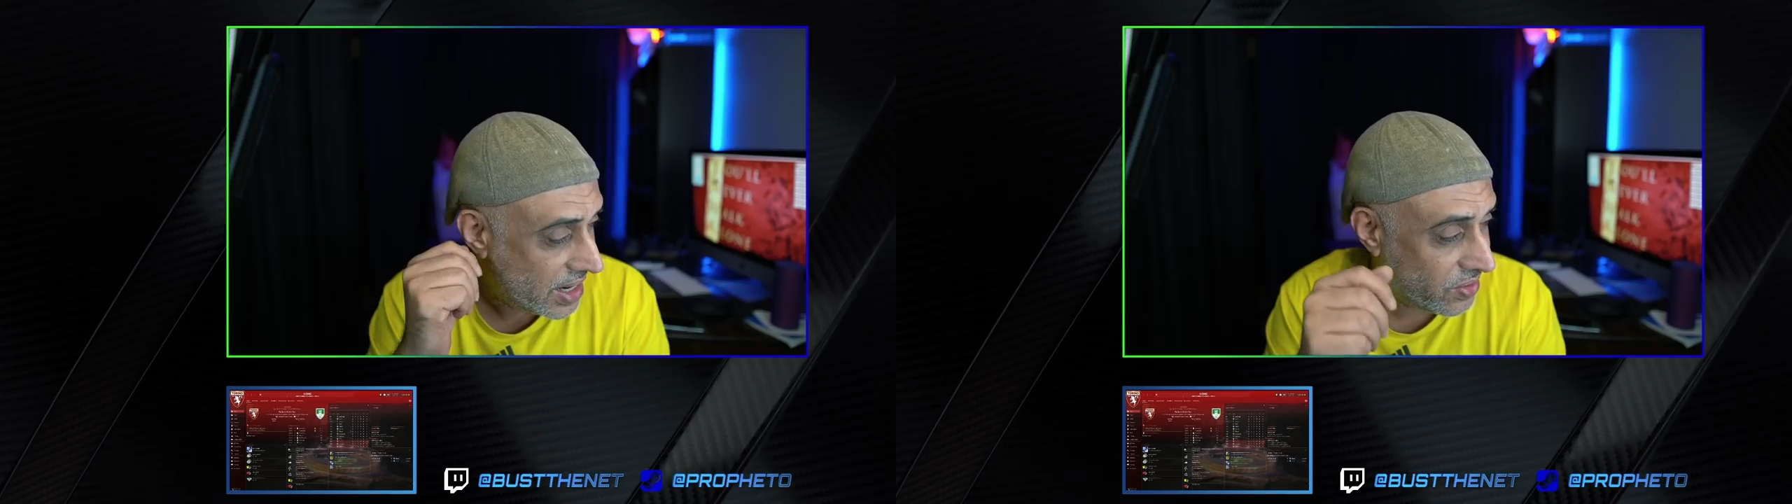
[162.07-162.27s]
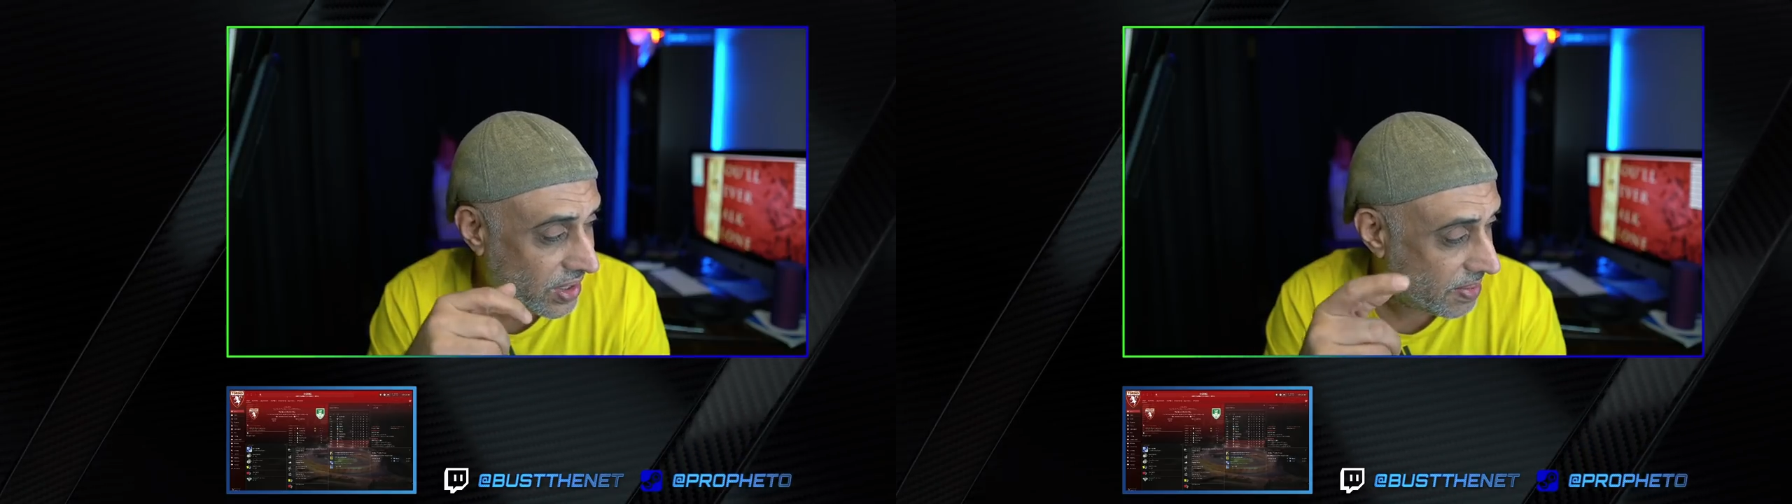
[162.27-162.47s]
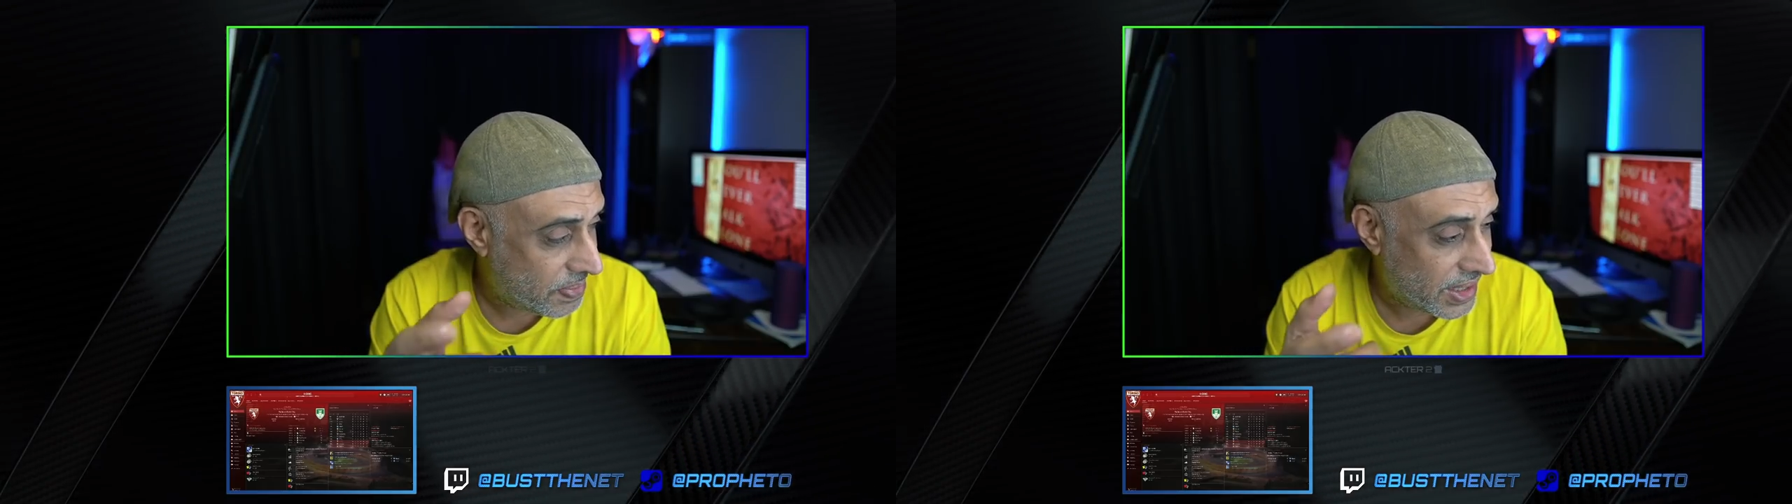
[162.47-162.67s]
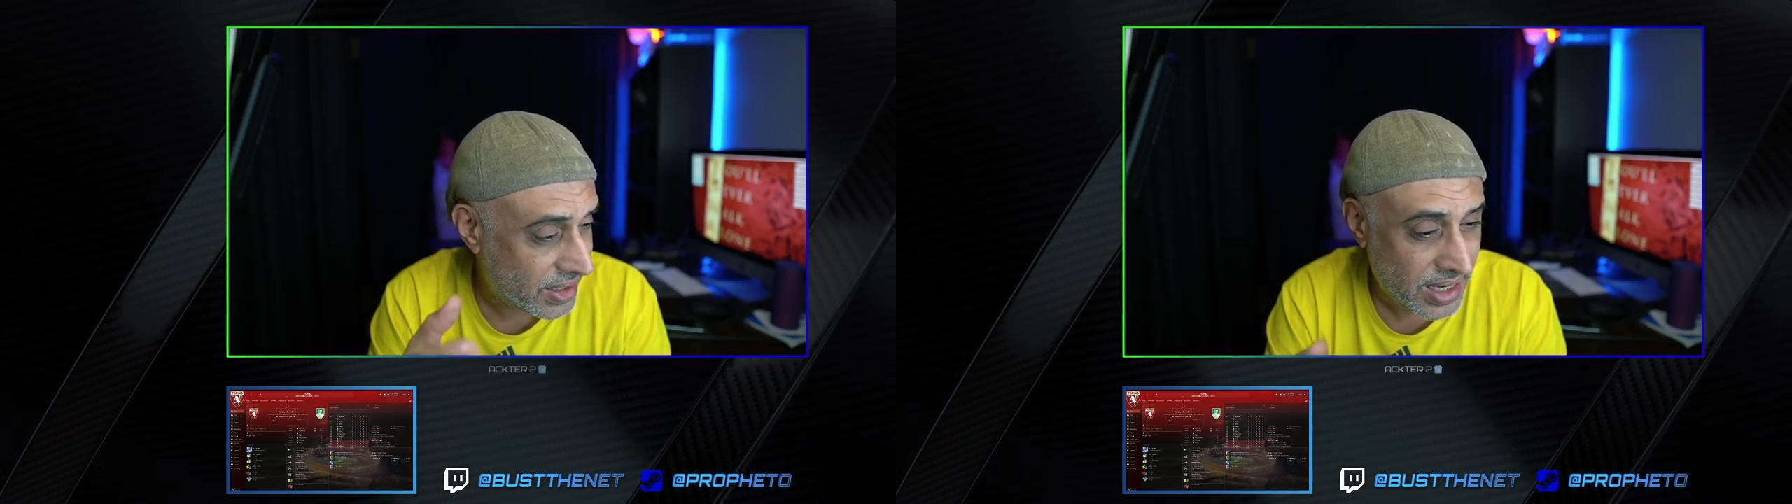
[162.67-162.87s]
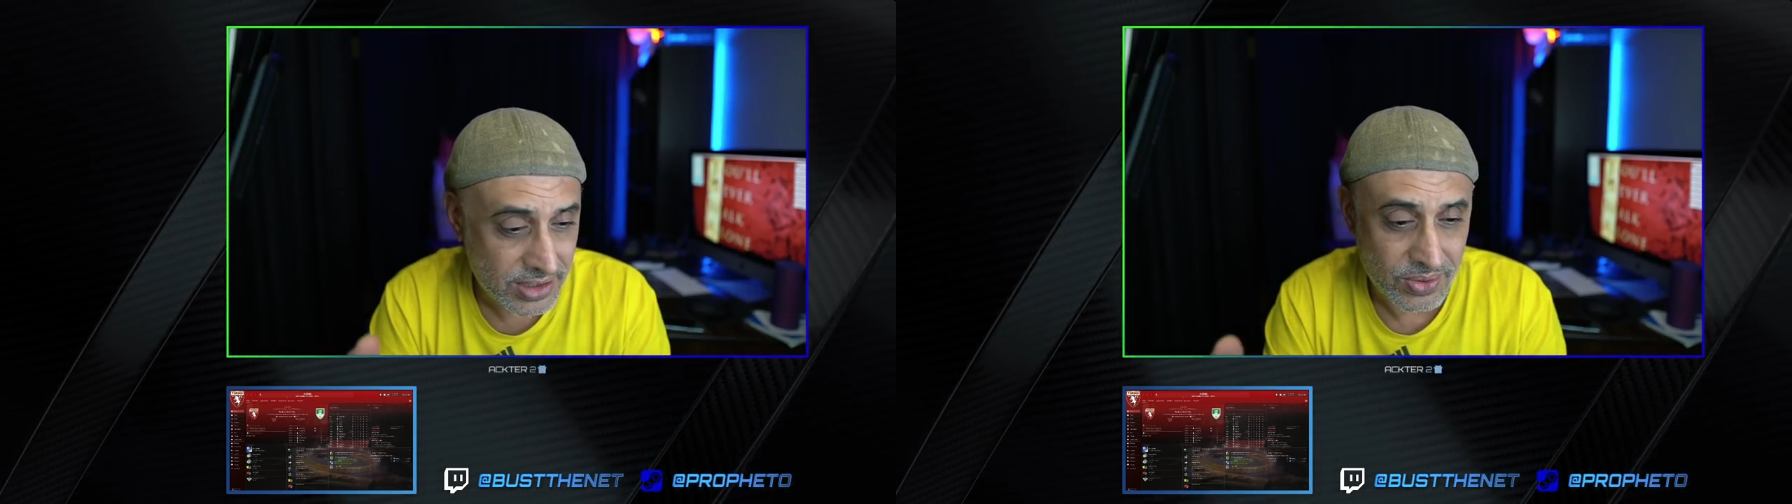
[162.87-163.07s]
I don't get
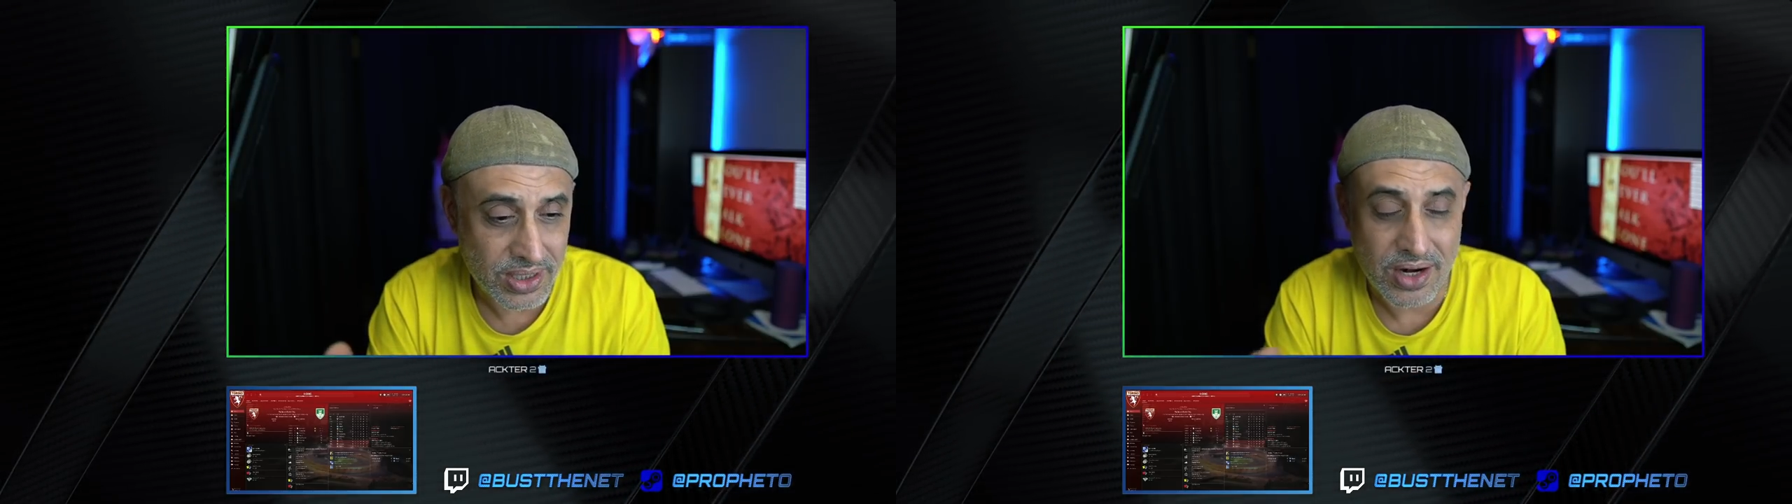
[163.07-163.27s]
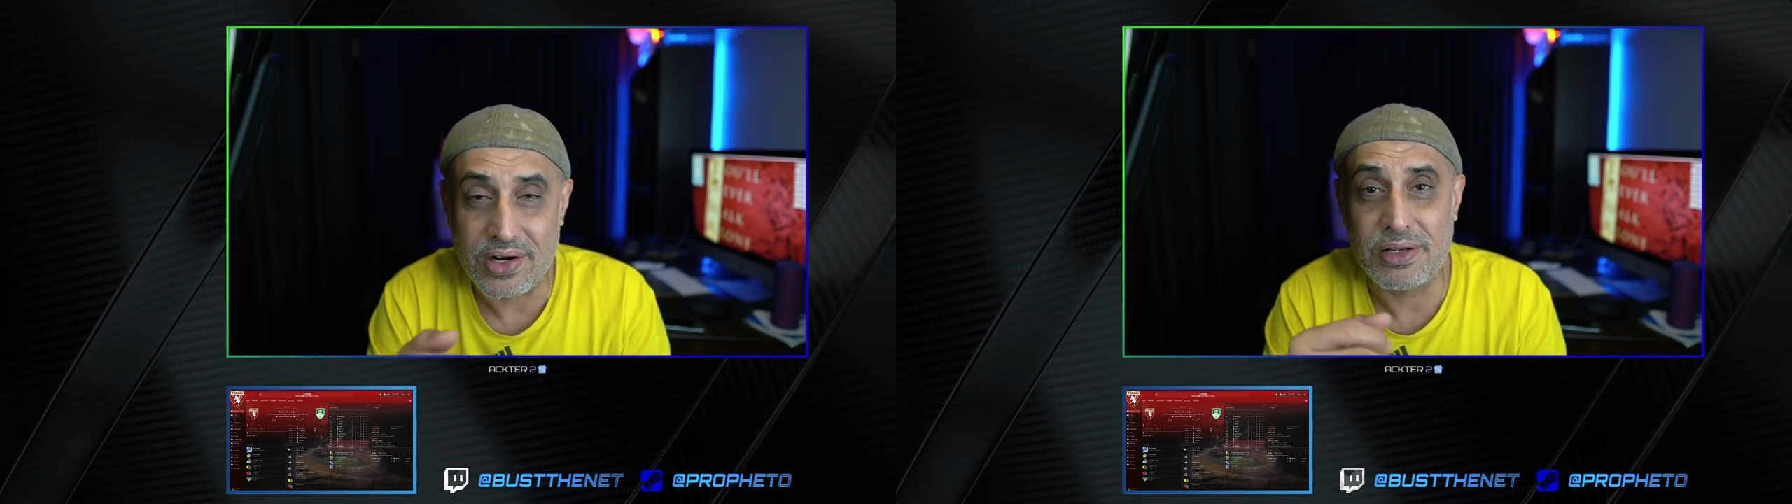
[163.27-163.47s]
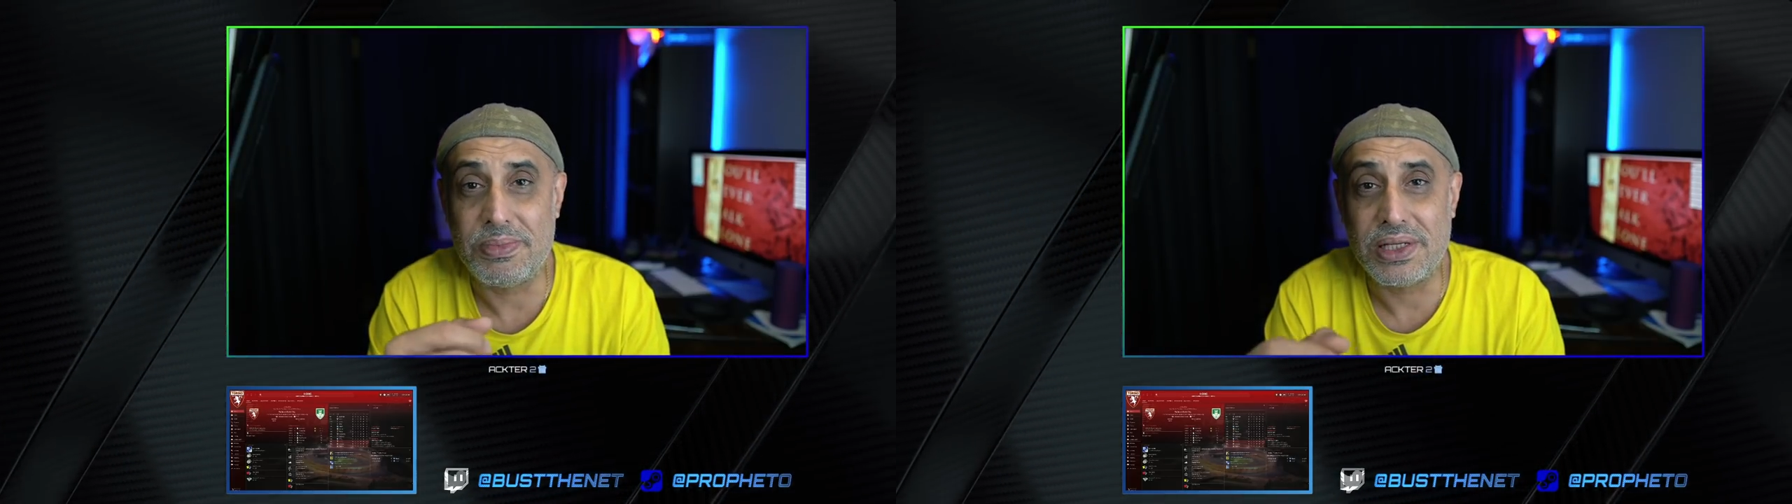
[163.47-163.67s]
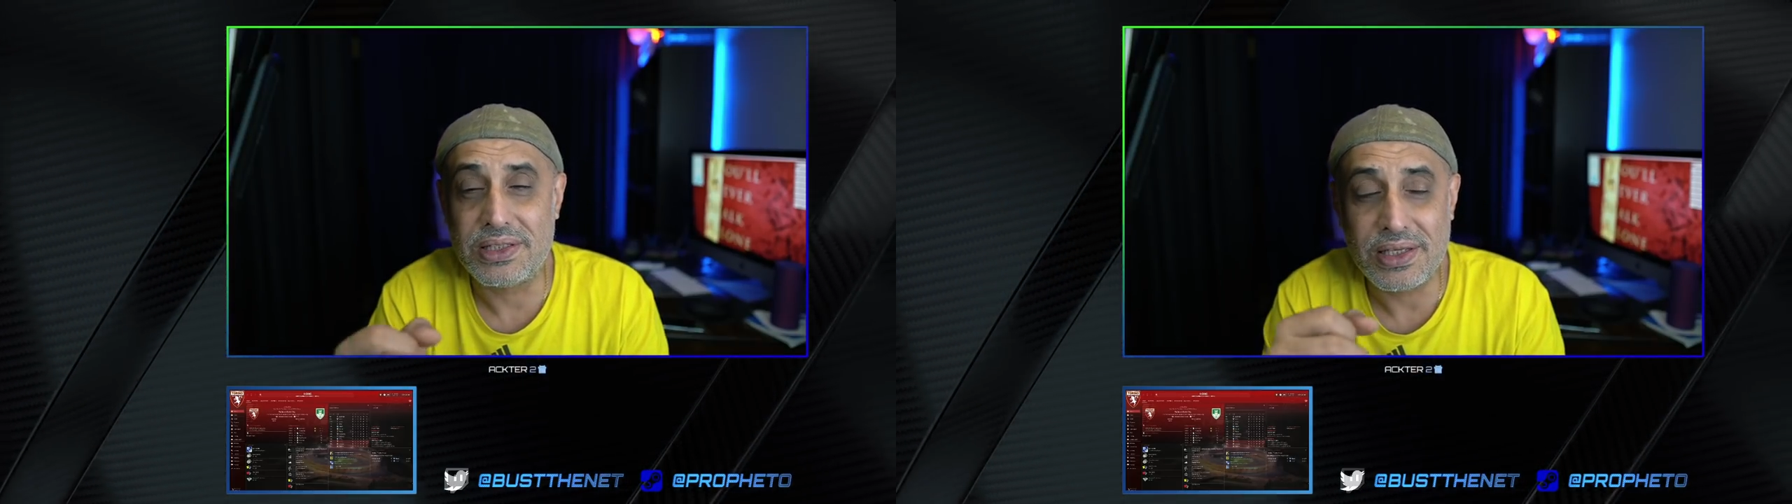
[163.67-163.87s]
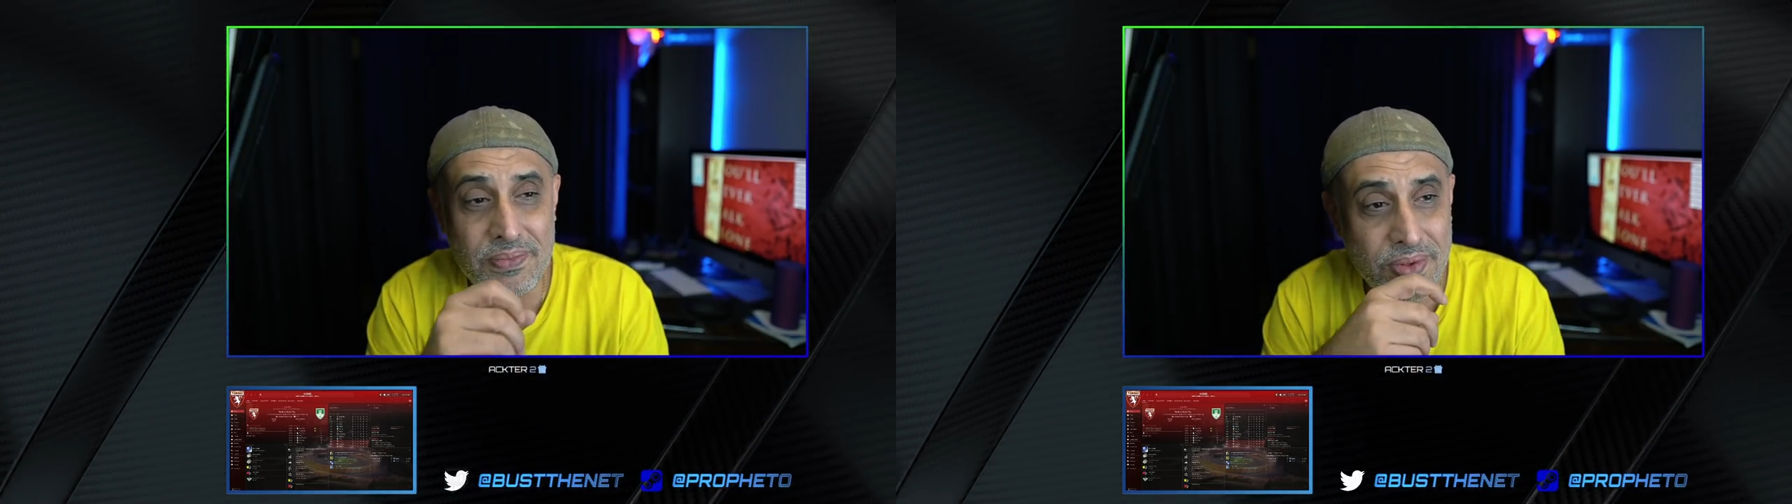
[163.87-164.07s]
penalized with current
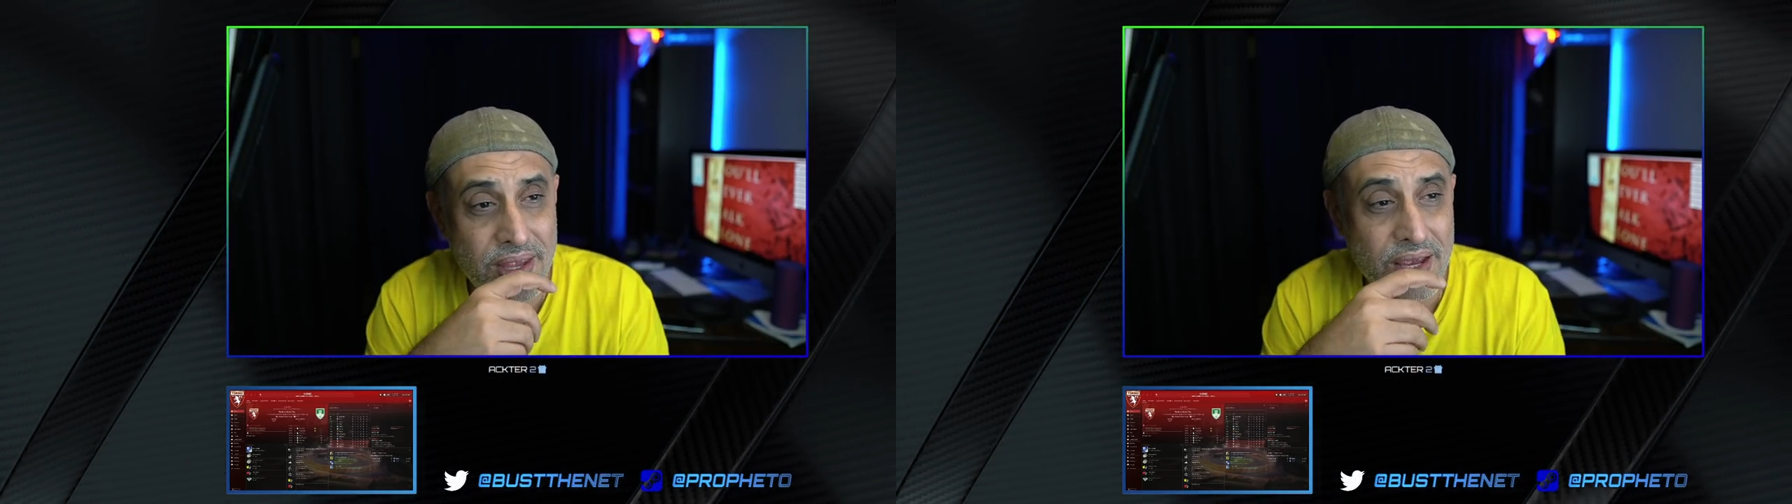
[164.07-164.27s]
ability.